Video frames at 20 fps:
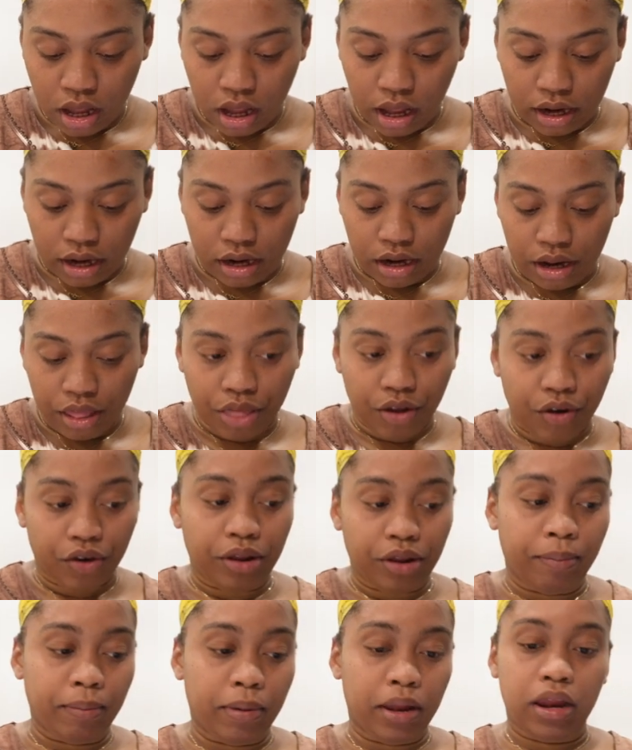I did
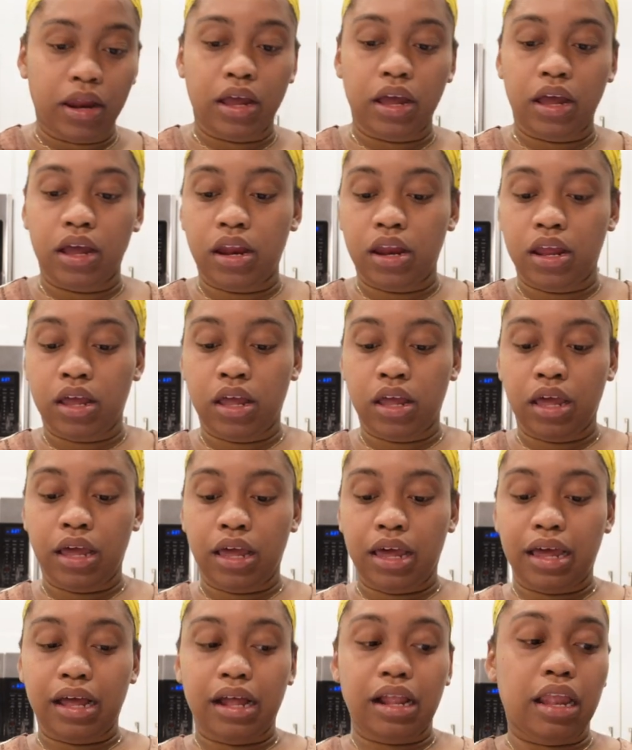30 minute
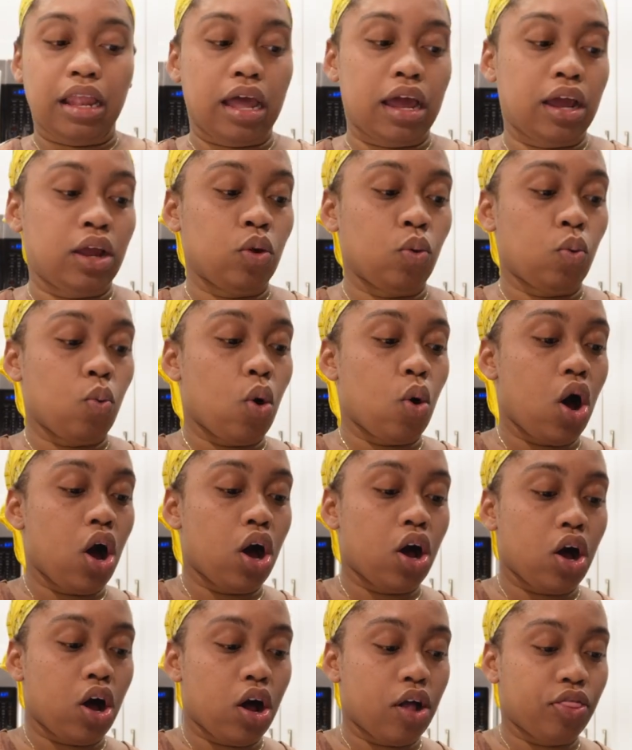inclined
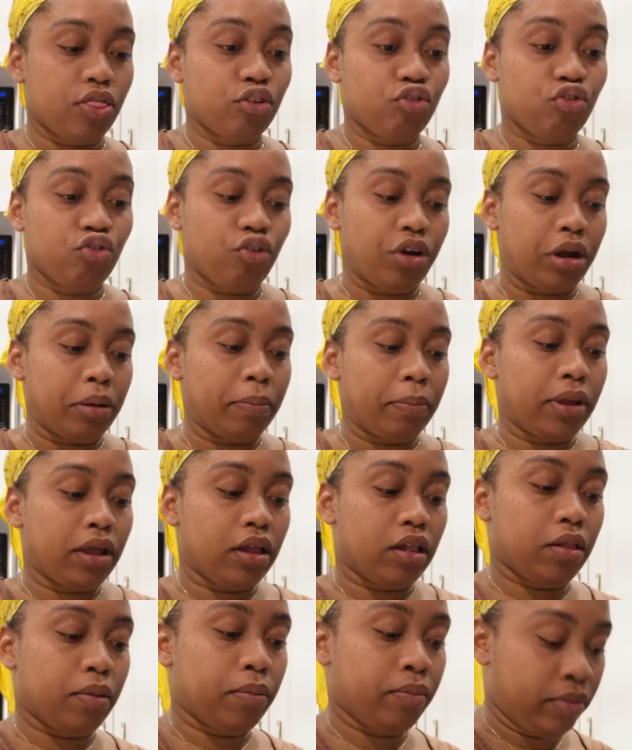walk on the
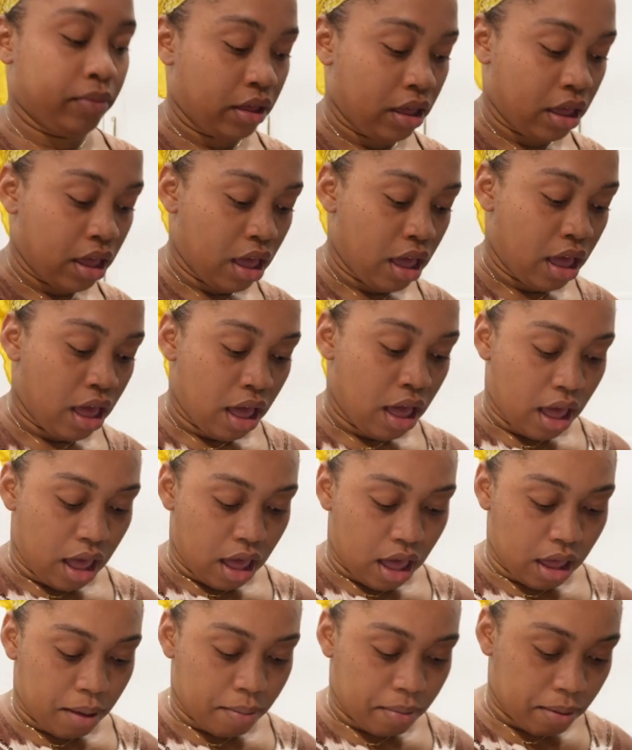treadmill.
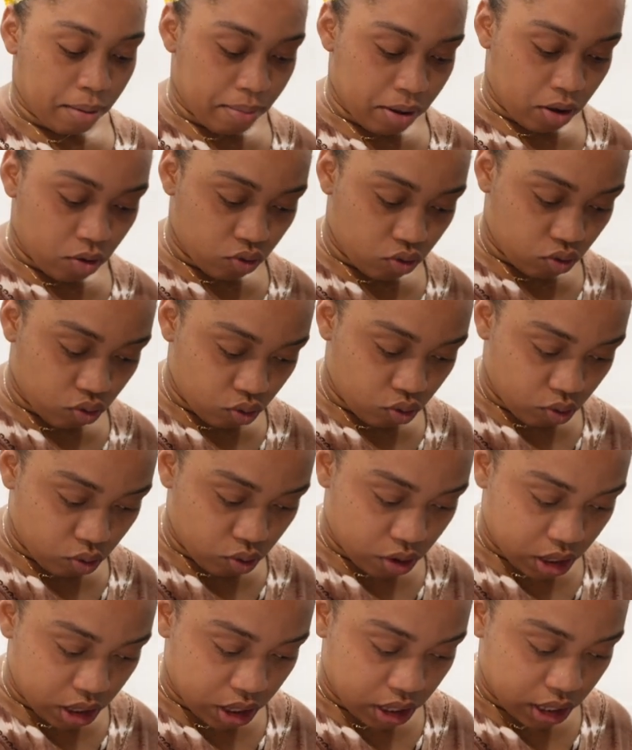I'm about to
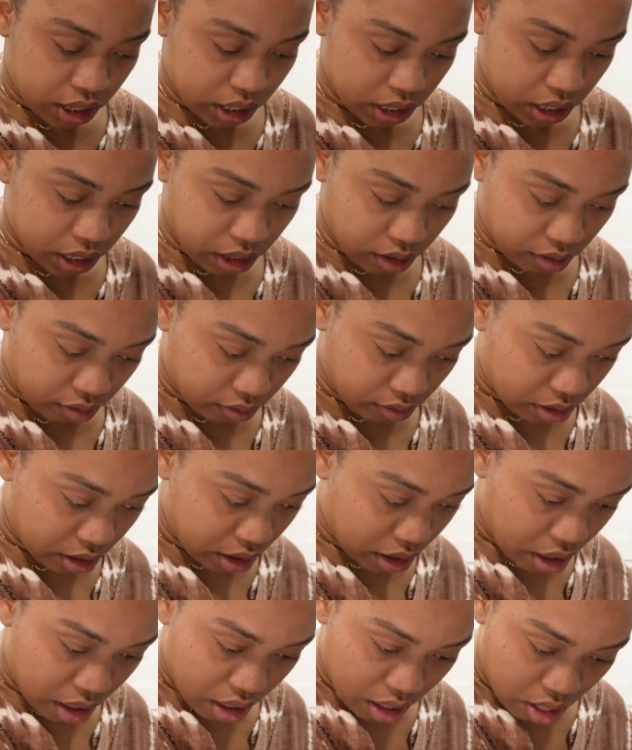eat
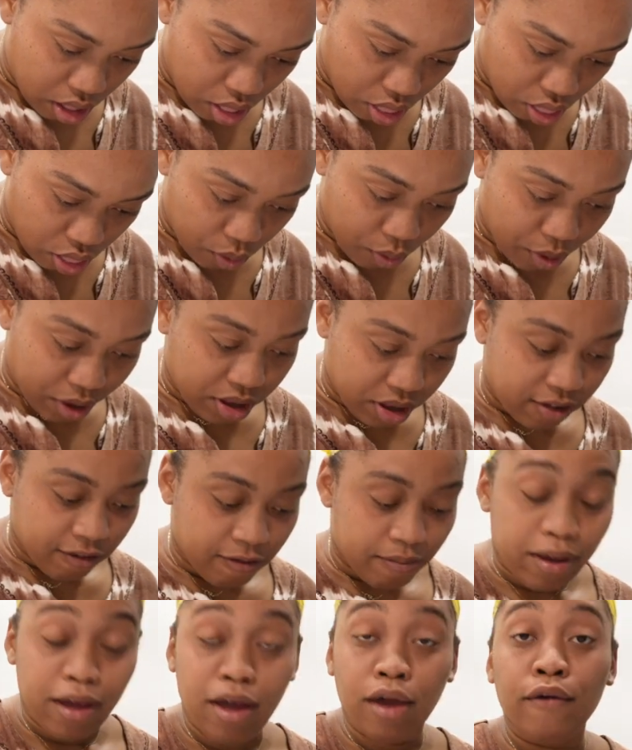the rest
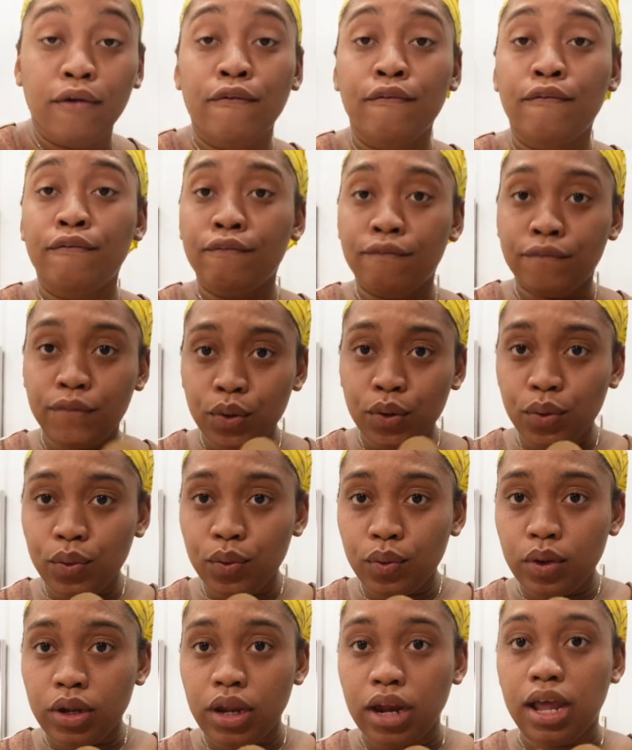of my
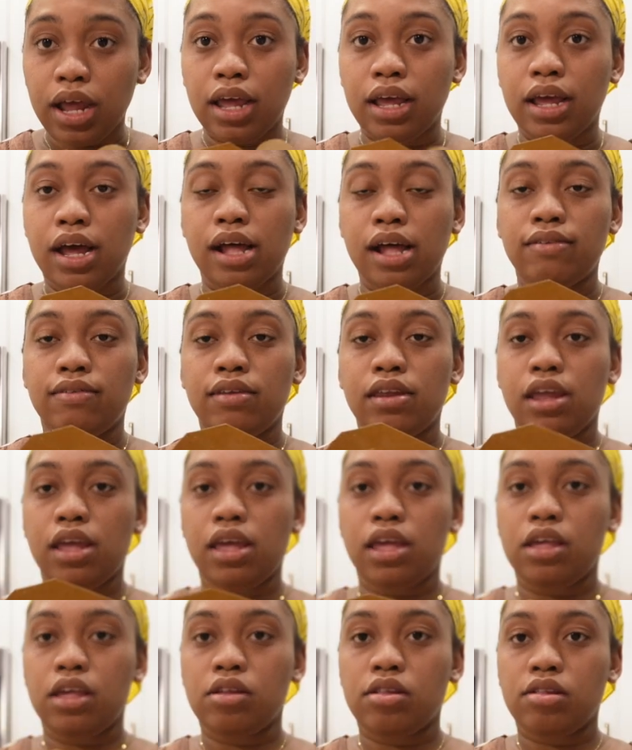food that I got
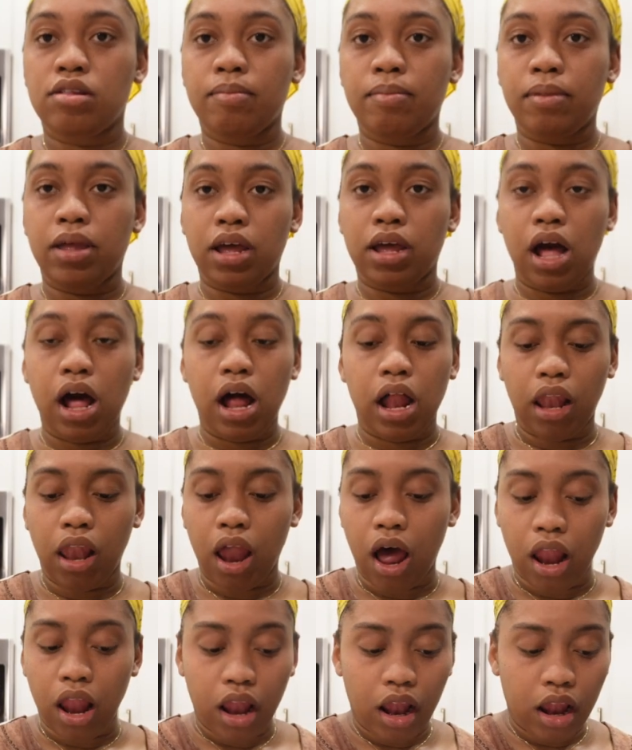today. It's some like
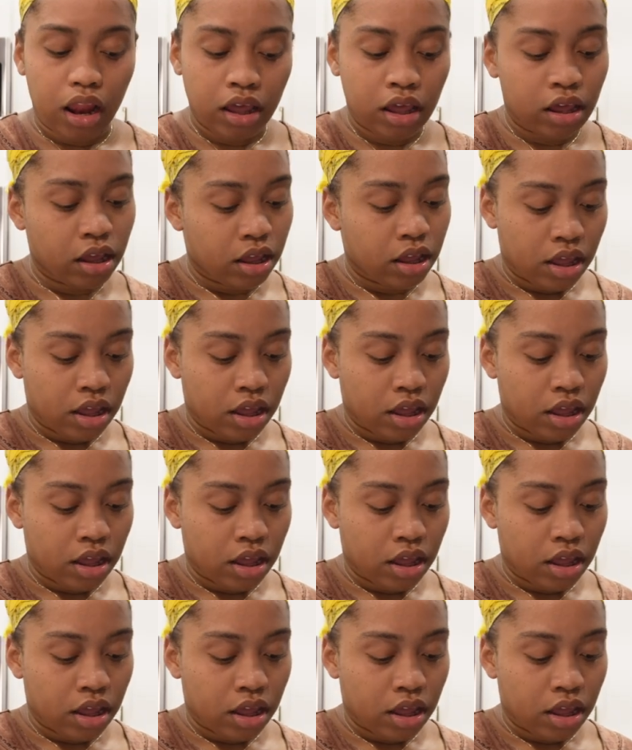halal.